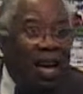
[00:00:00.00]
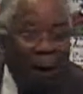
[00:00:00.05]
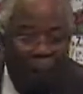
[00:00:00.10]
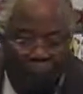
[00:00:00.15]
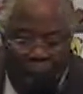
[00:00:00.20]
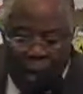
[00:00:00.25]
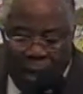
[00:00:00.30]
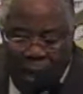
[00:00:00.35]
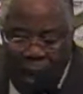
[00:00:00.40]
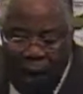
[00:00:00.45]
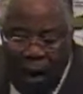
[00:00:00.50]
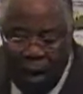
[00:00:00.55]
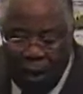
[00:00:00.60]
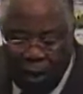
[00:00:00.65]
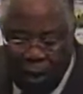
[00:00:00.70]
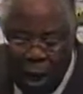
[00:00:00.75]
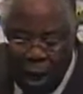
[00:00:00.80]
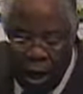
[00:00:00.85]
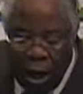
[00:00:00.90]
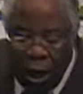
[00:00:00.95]
But
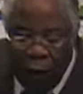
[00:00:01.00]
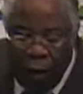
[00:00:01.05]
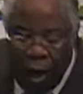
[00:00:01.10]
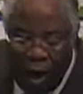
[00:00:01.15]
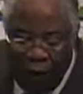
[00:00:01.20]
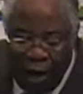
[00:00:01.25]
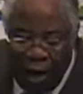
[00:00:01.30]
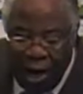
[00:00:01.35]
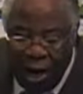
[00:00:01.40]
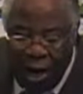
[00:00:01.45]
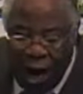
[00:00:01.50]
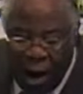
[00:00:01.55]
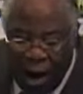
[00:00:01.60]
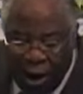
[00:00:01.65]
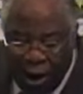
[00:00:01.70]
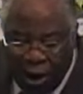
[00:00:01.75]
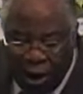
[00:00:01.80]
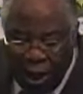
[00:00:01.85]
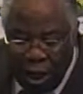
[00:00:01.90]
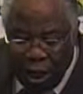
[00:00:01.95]
God said you have an
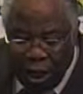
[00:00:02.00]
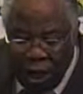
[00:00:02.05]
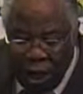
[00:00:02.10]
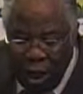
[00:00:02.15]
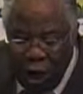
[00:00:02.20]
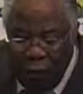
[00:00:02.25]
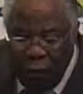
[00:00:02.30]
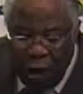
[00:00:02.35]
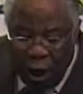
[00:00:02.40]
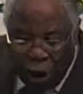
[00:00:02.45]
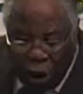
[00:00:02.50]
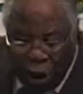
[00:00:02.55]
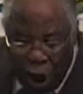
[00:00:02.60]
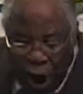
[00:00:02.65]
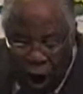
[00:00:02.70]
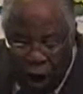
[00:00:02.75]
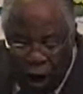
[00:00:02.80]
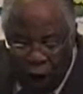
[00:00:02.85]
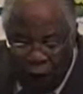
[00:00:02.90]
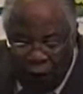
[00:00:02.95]
inheritance
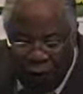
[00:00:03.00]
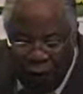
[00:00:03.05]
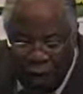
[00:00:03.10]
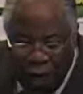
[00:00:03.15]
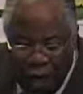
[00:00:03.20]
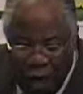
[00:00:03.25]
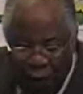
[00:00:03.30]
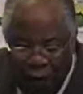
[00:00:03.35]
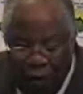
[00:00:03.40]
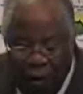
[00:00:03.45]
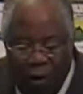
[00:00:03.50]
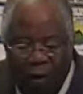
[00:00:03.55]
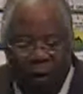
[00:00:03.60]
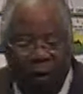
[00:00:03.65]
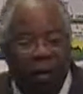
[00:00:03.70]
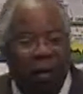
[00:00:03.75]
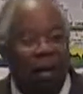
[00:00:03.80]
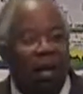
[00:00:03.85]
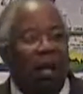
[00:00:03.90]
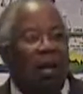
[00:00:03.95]
reserved in heaven
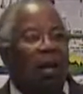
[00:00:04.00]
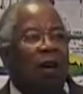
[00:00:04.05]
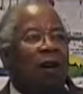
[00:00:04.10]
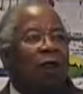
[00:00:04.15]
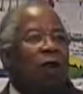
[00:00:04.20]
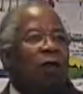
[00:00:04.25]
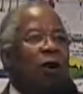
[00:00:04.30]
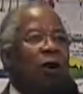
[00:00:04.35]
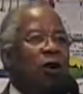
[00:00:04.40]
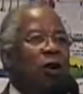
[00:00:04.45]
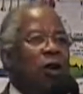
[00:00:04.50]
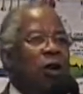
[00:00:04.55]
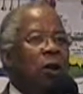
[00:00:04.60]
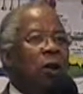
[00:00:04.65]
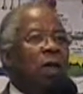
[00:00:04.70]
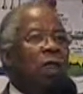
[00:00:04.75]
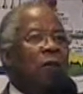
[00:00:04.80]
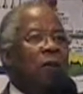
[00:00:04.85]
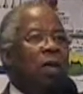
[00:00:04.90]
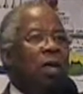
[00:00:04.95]
yes, for
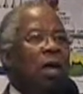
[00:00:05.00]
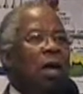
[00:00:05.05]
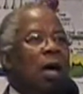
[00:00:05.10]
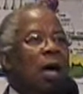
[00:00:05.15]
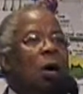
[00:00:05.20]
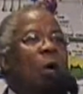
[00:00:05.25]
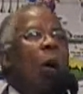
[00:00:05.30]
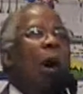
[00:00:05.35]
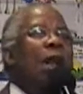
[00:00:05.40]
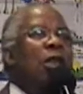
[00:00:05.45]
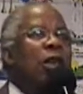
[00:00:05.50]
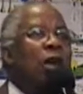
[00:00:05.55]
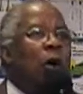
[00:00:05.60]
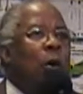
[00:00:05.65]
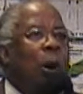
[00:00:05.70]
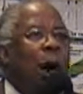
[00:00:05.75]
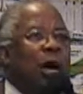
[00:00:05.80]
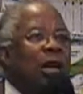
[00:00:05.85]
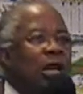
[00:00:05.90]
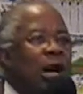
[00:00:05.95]
you. When you
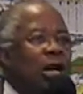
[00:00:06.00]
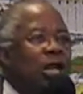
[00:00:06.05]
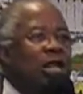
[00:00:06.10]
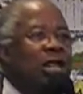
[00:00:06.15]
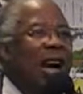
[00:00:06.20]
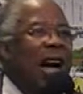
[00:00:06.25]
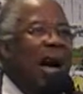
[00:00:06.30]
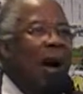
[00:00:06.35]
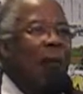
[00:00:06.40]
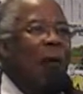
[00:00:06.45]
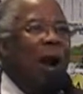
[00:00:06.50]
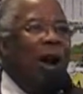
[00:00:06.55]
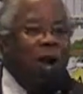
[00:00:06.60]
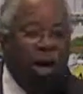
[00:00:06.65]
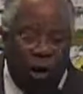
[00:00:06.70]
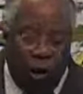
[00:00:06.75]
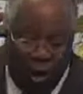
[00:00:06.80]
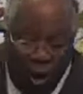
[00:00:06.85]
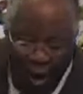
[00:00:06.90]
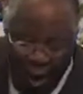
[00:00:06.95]
quit your job, what
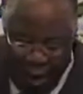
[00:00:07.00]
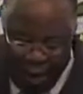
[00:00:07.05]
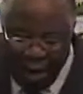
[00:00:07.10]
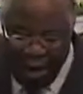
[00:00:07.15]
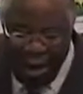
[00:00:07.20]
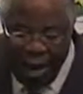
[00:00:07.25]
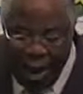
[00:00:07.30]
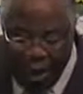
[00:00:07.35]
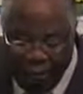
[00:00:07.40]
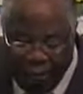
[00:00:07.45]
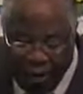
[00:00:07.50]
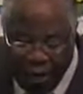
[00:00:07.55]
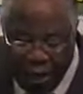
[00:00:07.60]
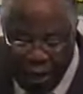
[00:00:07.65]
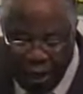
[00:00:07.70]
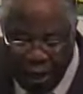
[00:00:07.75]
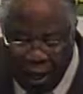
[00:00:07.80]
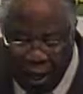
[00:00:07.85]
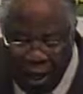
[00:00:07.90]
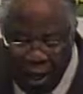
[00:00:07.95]
do you get?
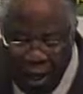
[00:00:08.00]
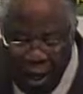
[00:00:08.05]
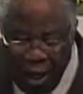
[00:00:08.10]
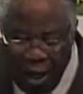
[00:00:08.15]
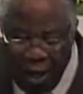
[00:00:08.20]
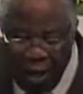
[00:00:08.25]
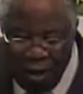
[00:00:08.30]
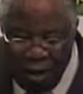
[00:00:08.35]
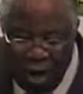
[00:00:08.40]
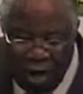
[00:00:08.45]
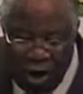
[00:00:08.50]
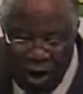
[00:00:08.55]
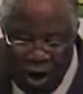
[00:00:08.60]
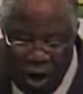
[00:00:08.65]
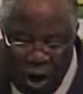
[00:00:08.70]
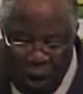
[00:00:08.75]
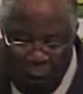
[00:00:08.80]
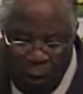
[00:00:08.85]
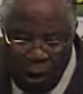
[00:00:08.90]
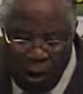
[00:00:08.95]
Nothing. Did you
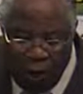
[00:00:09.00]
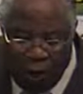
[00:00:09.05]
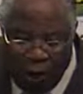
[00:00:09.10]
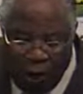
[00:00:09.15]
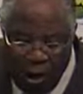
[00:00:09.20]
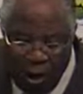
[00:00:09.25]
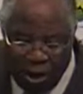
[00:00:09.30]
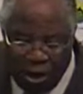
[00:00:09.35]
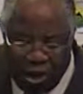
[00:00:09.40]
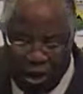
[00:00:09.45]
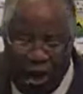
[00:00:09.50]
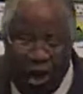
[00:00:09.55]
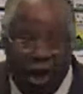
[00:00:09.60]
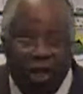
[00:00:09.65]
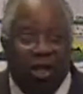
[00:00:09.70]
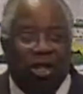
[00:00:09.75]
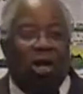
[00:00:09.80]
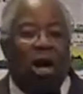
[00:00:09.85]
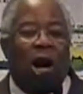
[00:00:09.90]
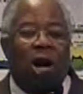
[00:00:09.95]
know when you finish
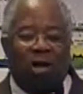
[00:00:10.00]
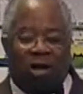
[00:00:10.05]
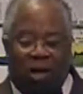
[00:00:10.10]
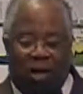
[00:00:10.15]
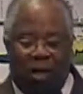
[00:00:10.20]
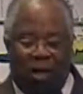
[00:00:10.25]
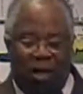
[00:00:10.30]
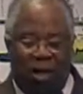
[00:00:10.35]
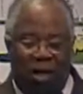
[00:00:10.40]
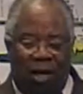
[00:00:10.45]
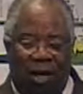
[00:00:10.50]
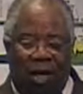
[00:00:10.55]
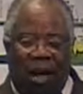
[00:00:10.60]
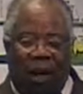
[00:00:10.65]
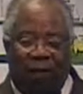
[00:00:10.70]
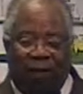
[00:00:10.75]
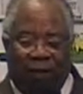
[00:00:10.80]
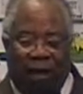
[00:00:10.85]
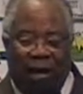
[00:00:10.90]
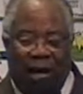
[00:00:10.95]
this church
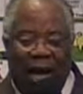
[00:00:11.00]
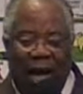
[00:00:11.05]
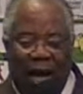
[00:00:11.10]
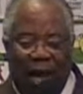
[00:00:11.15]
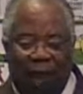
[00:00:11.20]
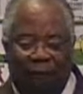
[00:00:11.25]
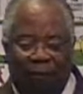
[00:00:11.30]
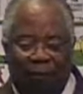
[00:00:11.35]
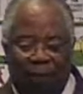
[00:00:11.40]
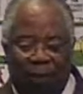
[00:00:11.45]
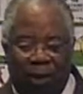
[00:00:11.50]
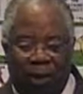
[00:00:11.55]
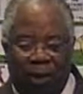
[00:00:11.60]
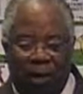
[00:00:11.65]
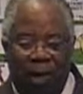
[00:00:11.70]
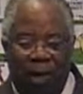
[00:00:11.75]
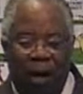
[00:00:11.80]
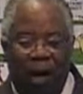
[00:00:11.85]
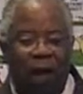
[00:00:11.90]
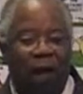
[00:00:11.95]
lifestyle?
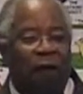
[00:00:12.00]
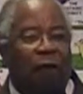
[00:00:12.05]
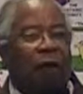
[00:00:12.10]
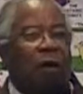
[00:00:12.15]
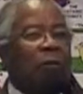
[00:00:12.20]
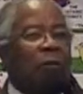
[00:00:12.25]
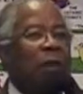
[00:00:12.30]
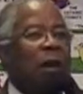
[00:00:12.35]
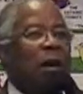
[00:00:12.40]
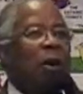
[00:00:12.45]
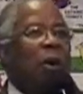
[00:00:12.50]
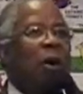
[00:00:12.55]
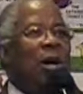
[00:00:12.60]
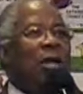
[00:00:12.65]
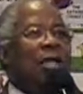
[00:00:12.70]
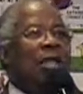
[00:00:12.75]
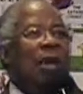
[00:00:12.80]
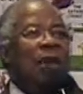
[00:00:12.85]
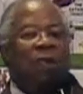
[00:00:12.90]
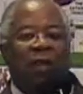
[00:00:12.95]
First Peter
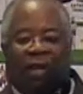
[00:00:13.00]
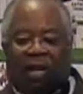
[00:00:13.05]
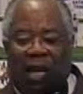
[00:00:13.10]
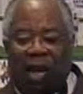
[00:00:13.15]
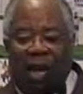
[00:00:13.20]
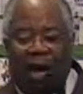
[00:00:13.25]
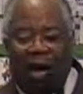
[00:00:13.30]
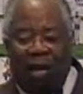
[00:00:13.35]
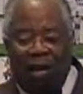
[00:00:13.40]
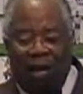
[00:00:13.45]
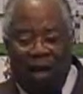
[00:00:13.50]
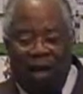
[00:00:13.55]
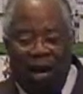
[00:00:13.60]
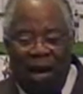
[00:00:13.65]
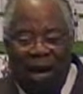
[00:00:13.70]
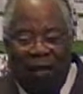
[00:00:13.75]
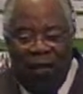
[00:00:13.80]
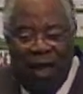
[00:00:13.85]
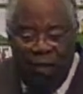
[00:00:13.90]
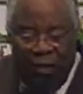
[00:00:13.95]
one seventeen,
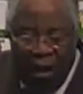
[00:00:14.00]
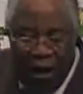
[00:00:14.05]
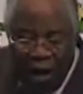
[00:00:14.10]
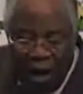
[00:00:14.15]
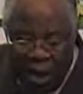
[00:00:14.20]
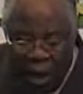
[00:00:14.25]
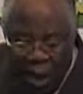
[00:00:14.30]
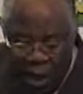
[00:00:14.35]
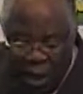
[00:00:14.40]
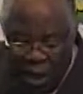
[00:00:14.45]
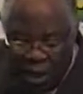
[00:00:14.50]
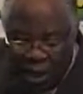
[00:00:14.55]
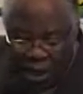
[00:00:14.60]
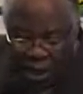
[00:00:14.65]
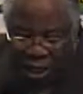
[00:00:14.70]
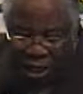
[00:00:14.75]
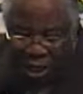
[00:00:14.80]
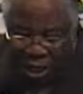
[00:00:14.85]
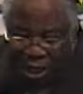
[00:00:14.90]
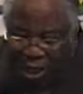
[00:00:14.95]
that there
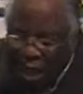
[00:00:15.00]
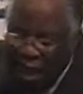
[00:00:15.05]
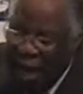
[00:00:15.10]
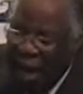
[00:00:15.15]
is the